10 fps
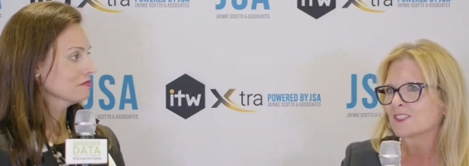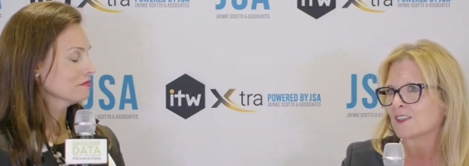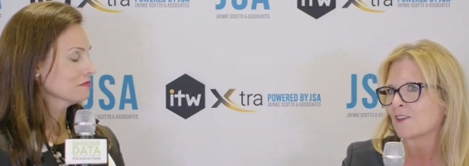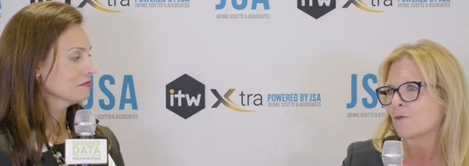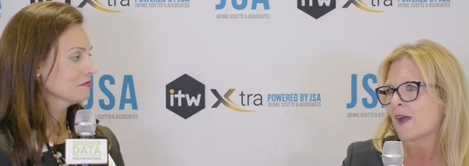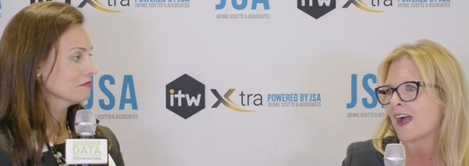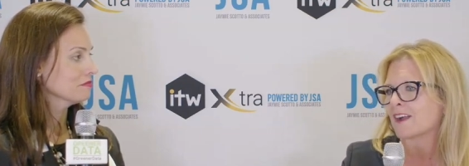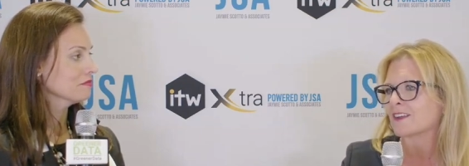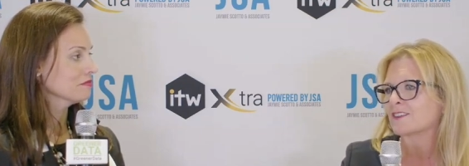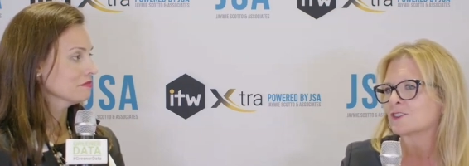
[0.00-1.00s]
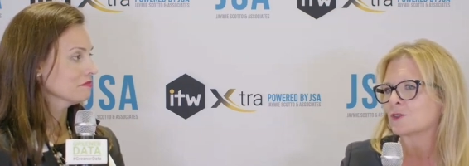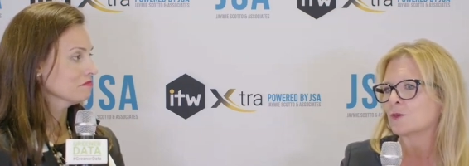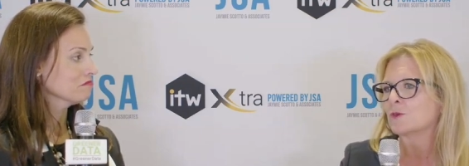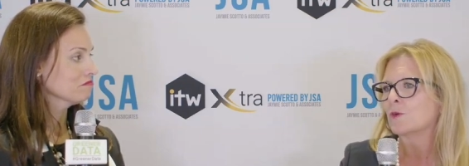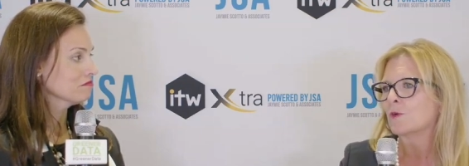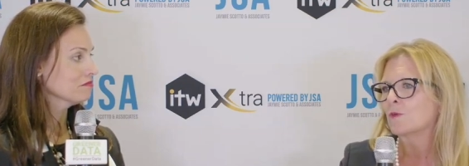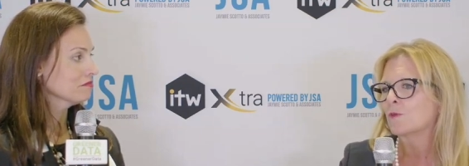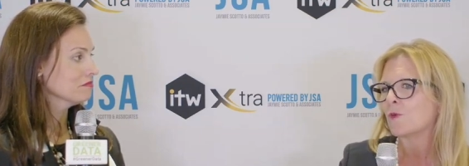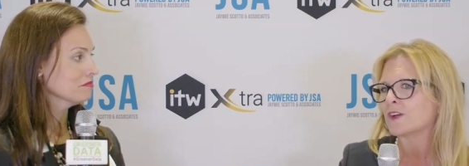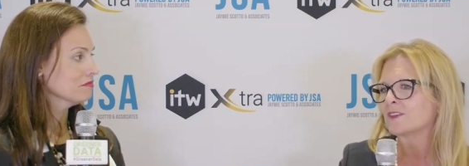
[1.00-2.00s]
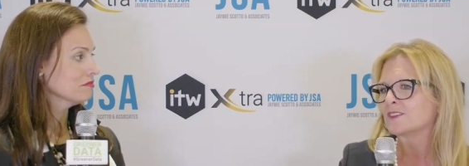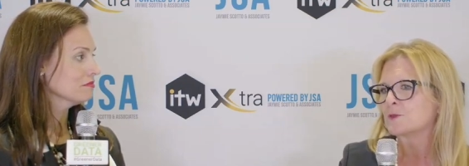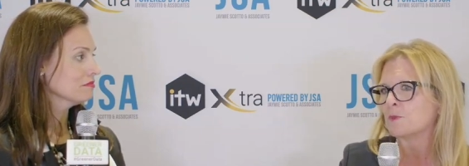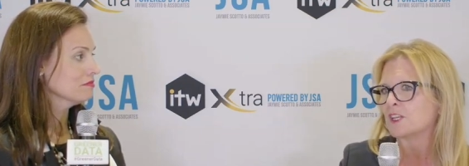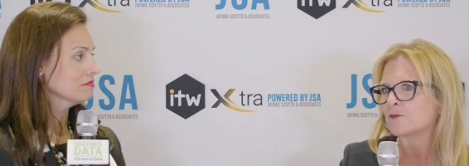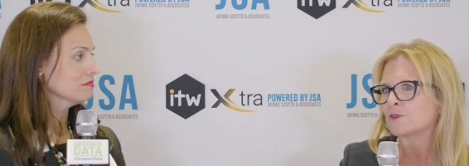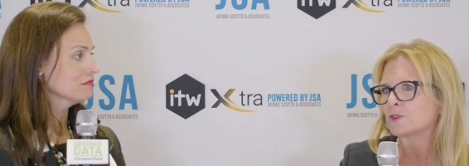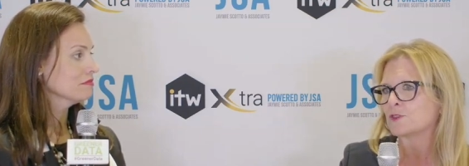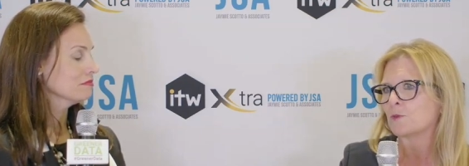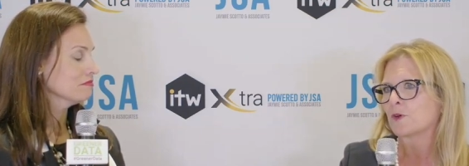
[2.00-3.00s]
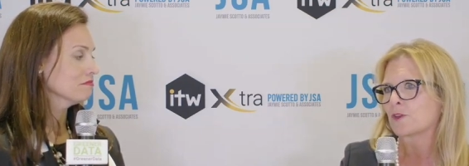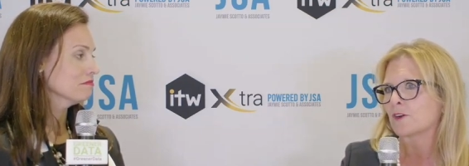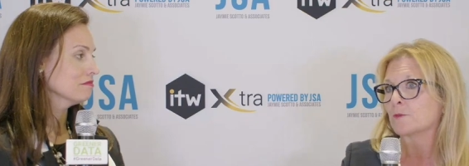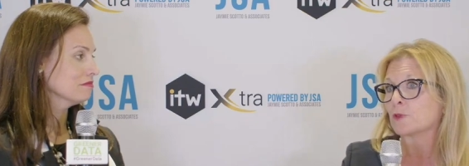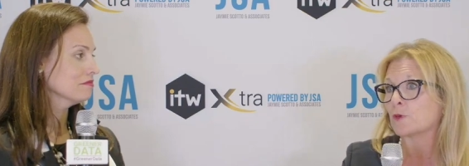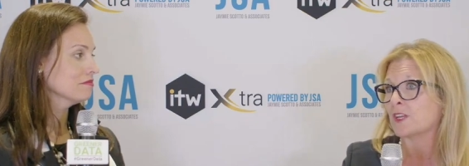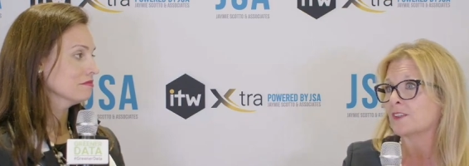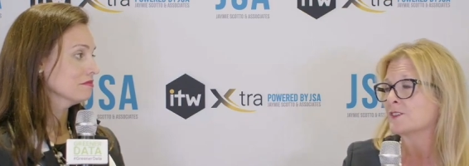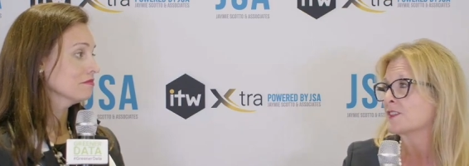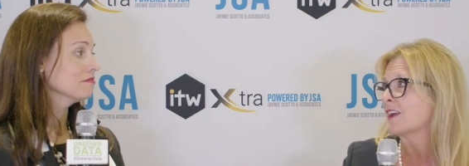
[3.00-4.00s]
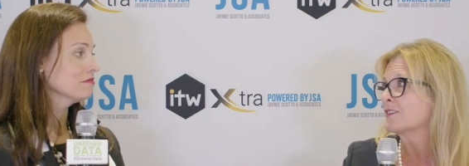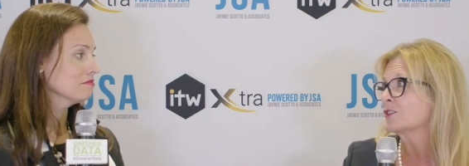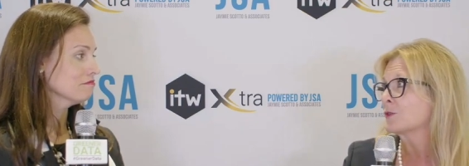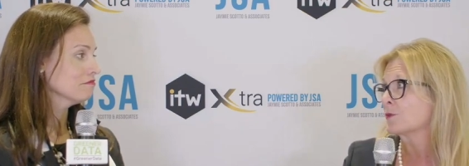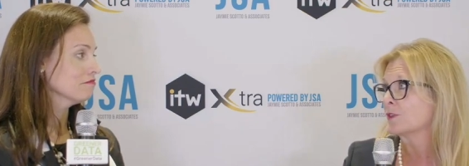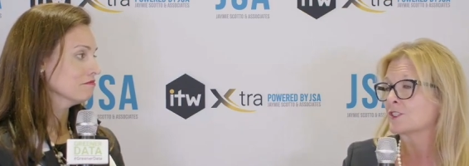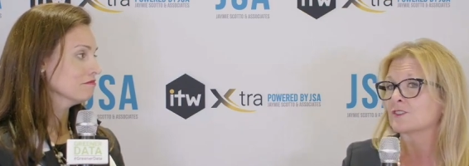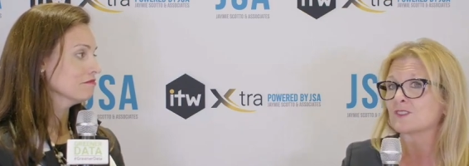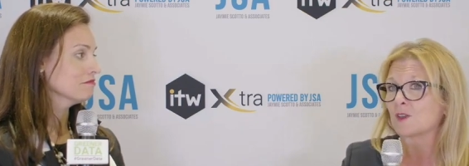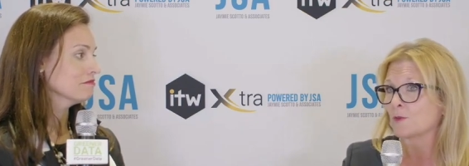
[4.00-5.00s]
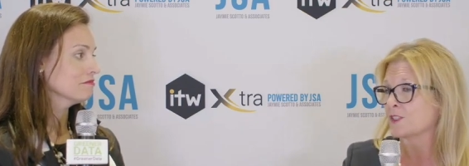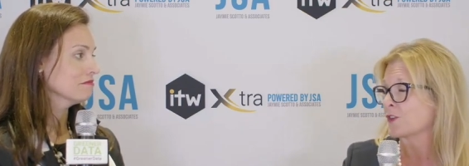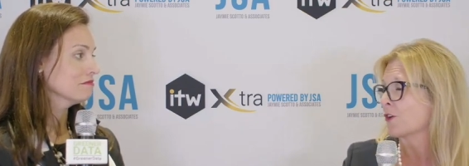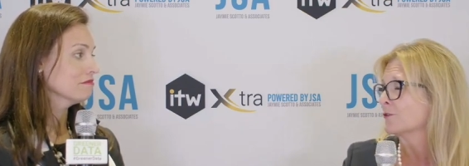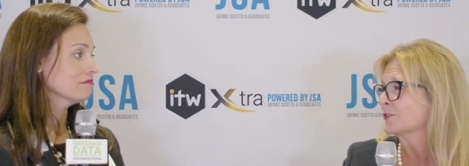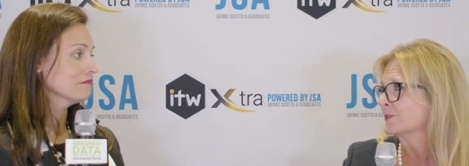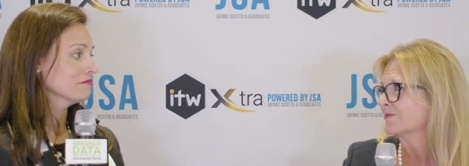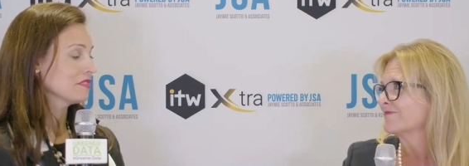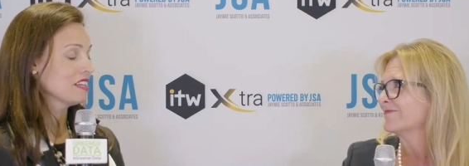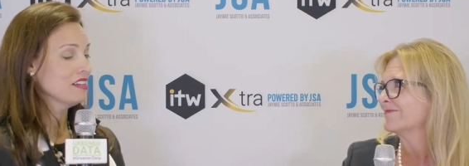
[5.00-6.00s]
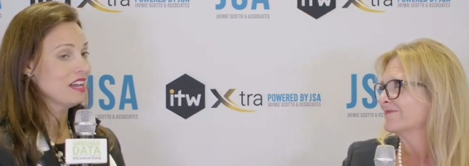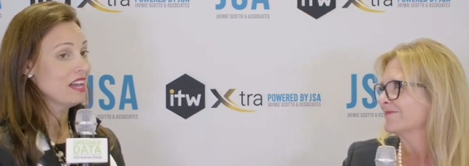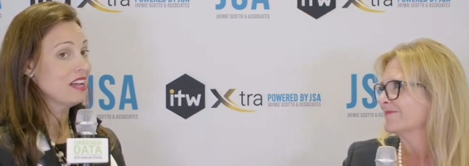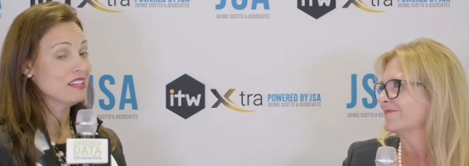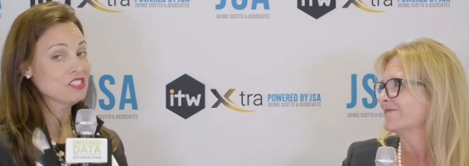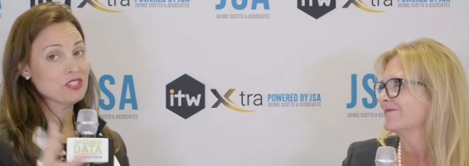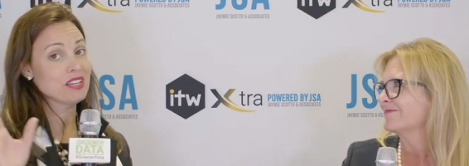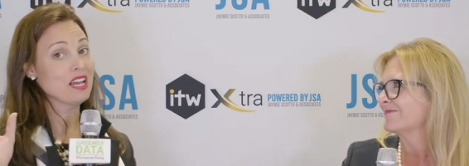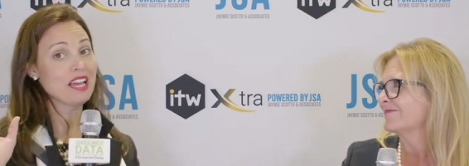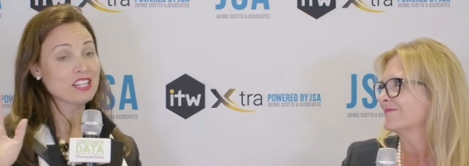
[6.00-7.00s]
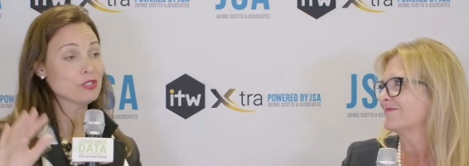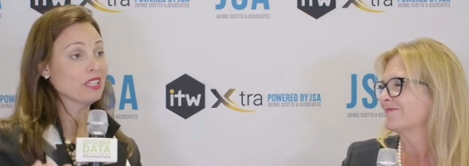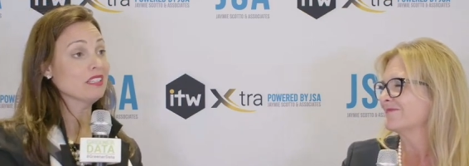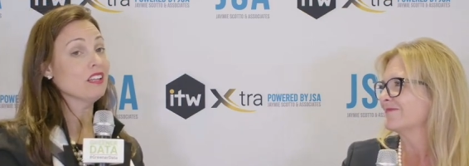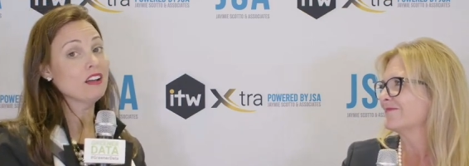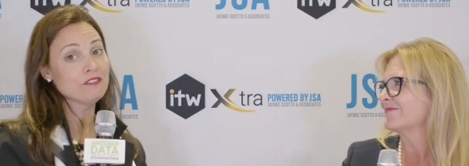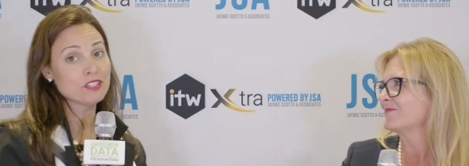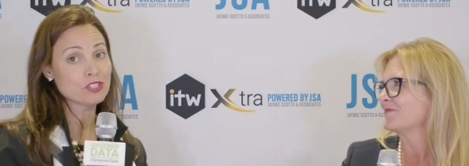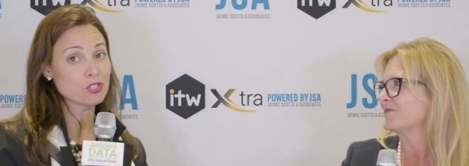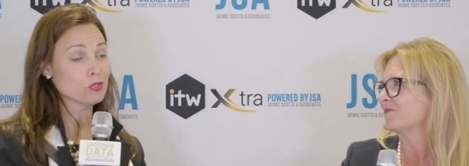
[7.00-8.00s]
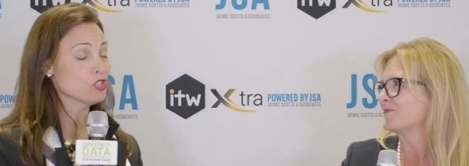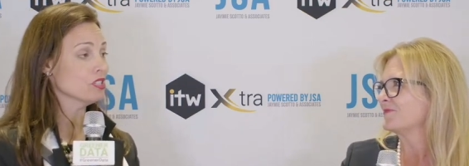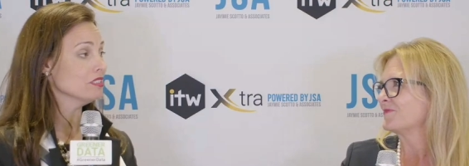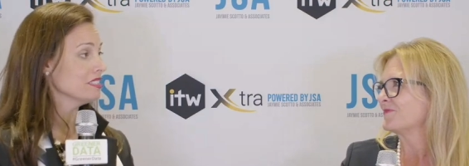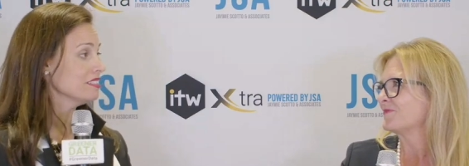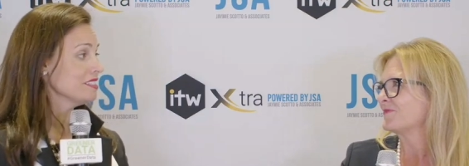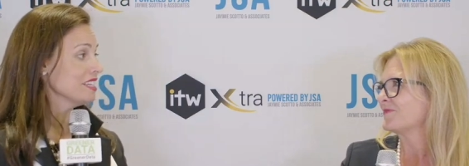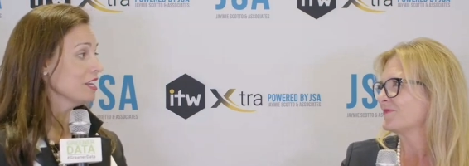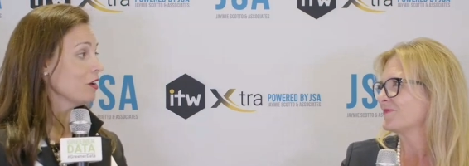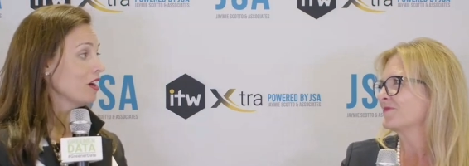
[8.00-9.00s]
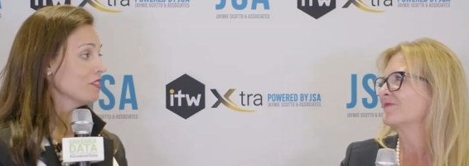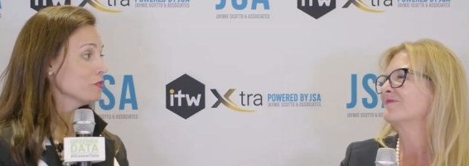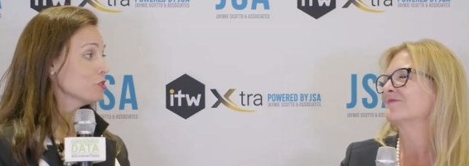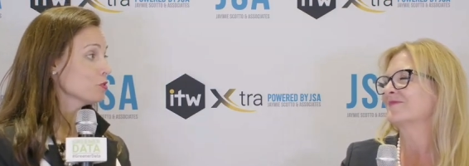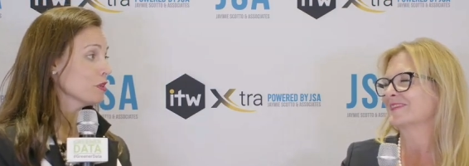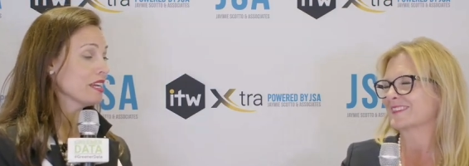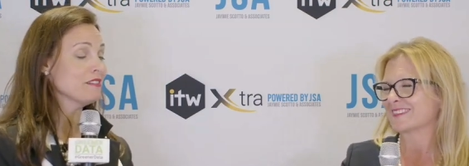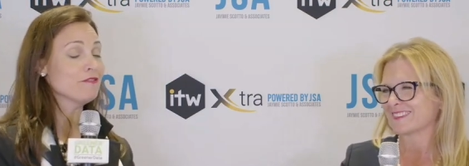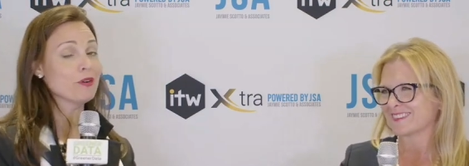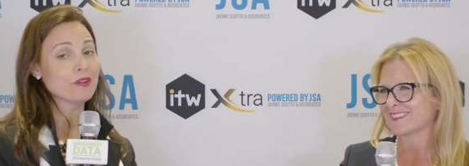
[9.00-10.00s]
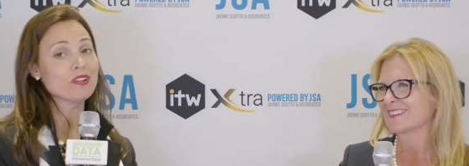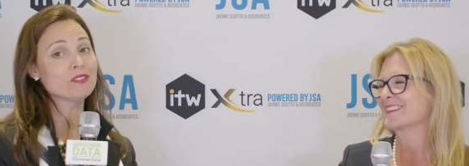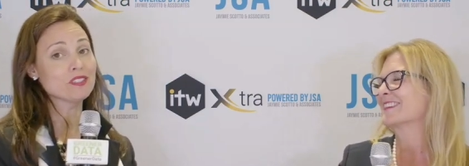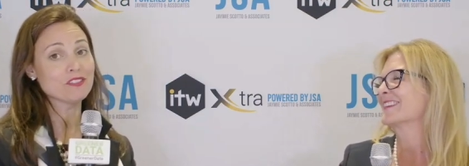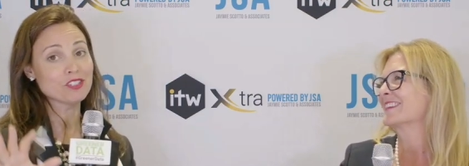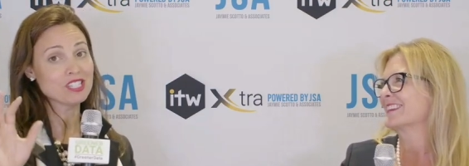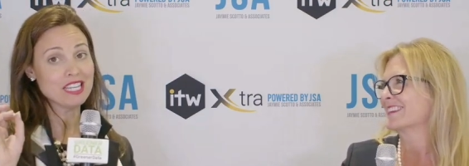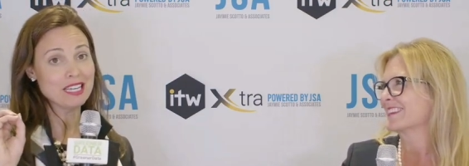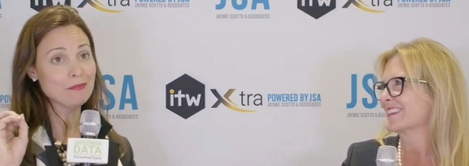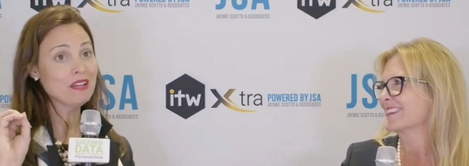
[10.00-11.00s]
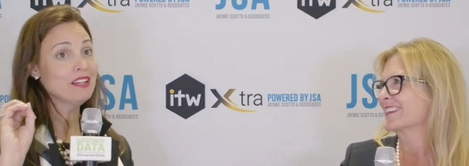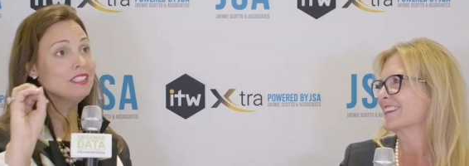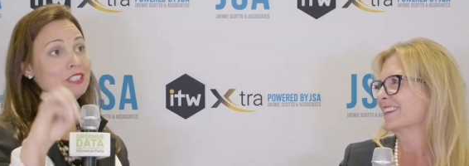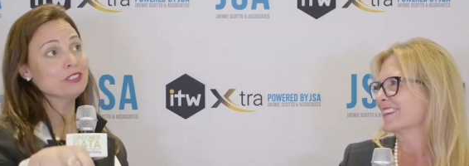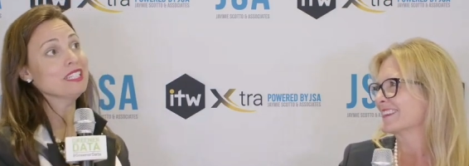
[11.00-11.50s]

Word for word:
Speaker 1: to give back to what is meaningful to both our employees and to the regions that we serve.
Speaker 2: Uh, I, I actually love your social and seeing all those great photos of your team, literally